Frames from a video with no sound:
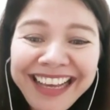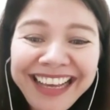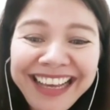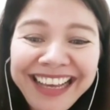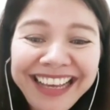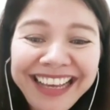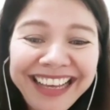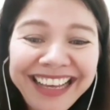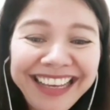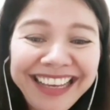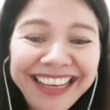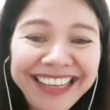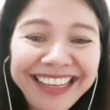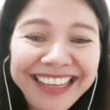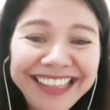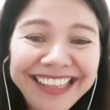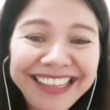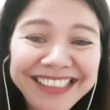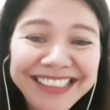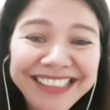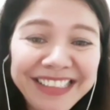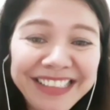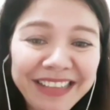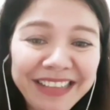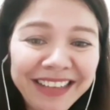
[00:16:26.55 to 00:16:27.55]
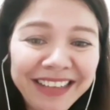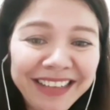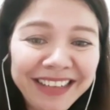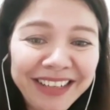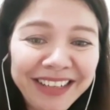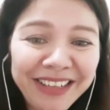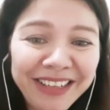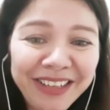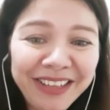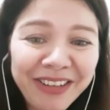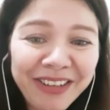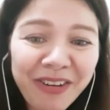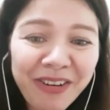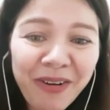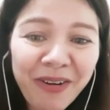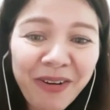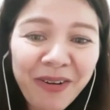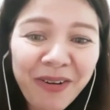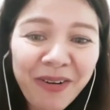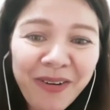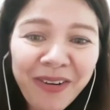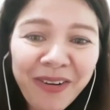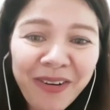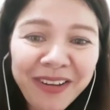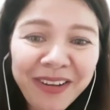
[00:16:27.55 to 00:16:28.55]
And go
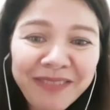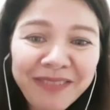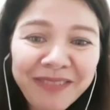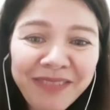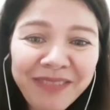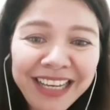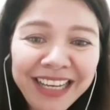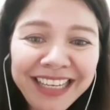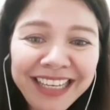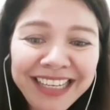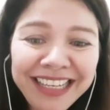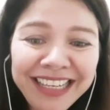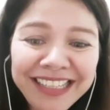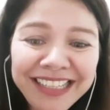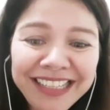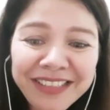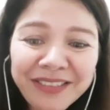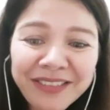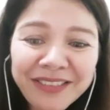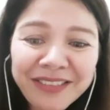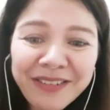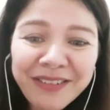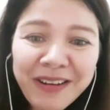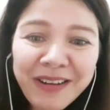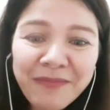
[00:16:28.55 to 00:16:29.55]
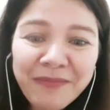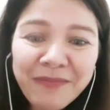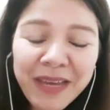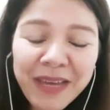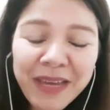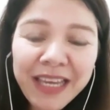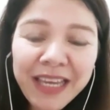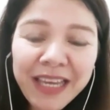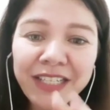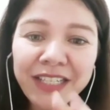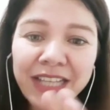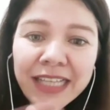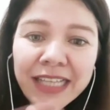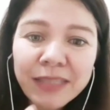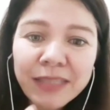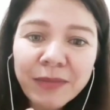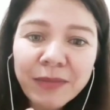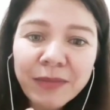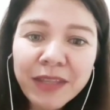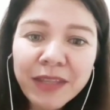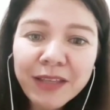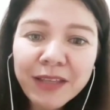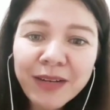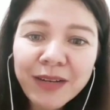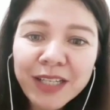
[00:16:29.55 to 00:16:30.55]
on my Instagram page. Ask me
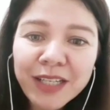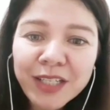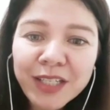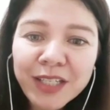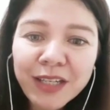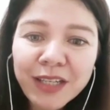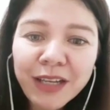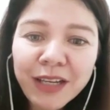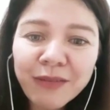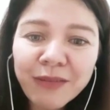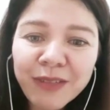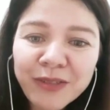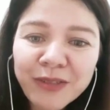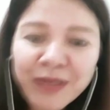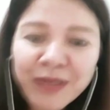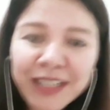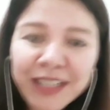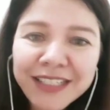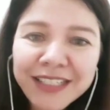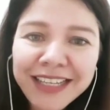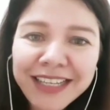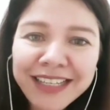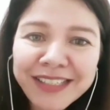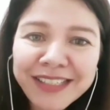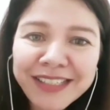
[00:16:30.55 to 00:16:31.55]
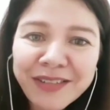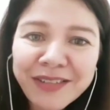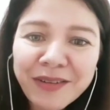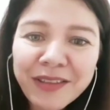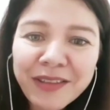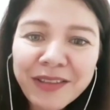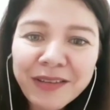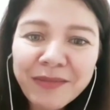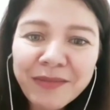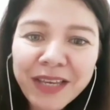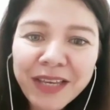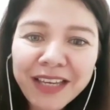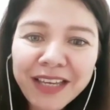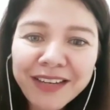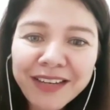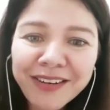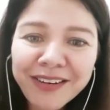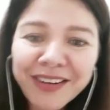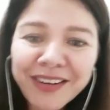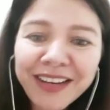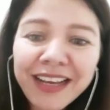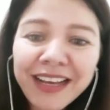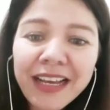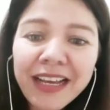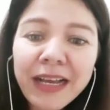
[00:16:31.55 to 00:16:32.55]
the question. I will try to answer them
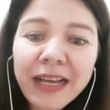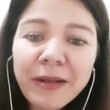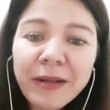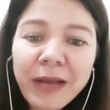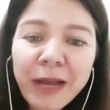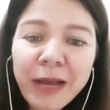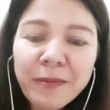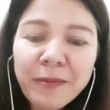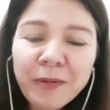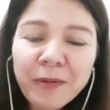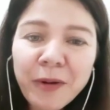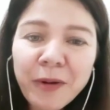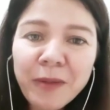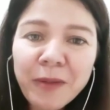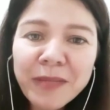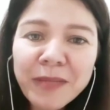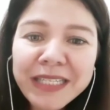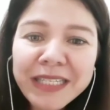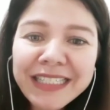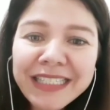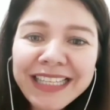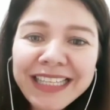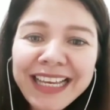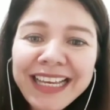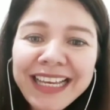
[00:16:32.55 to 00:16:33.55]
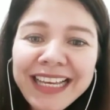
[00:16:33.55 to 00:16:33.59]
here. I promise.